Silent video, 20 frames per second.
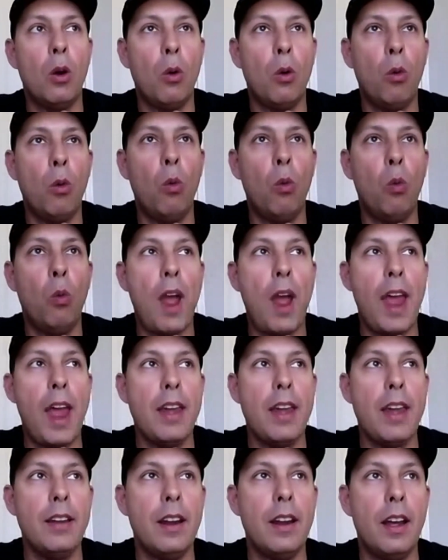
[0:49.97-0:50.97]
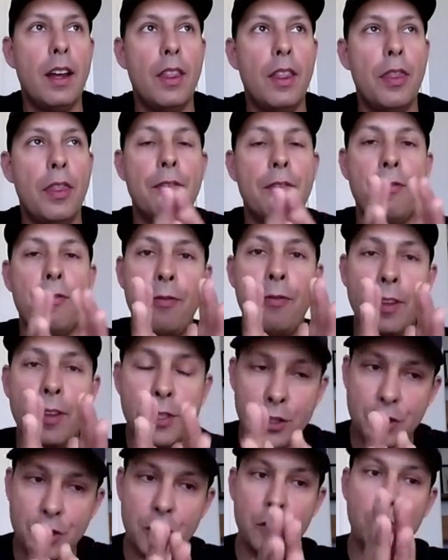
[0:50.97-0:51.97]

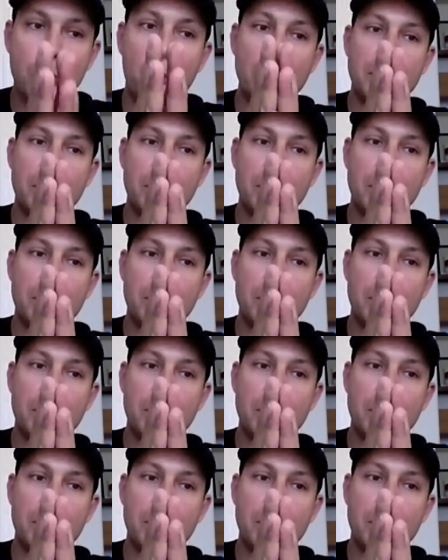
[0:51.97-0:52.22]
what's